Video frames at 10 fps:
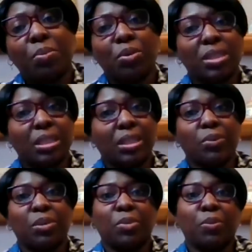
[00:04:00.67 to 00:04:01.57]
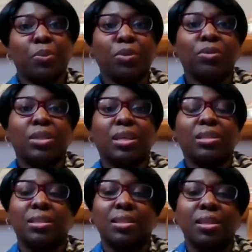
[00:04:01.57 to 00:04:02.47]
or dealing with people that
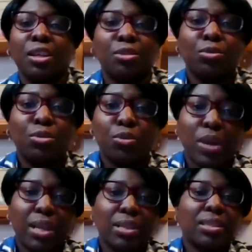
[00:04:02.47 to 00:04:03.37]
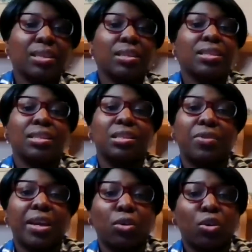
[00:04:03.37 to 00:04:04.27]
do the right things,
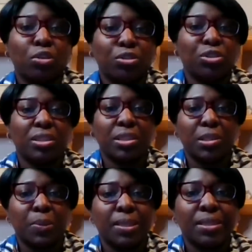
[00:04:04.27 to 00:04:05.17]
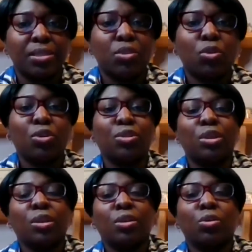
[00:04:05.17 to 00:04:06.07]
satisfy your conscience, please God.
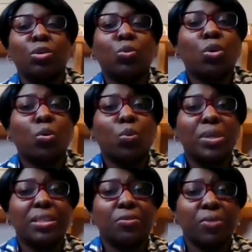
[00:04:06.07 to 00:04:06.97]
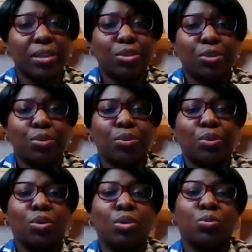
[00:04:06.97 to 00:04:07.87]
God will always defend you.
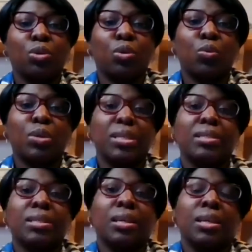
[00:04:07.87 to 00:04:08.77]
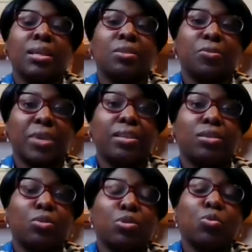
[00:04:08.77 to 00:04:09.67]
God would always defend
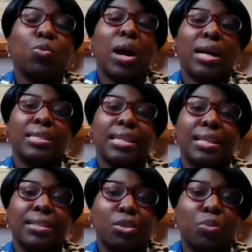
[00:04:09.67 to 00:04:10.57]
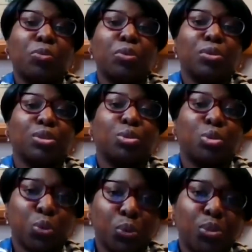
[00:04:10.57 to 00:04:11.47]
those who are standing up for the
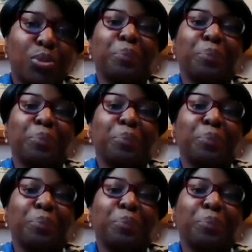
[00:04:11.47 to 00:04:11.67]
truth.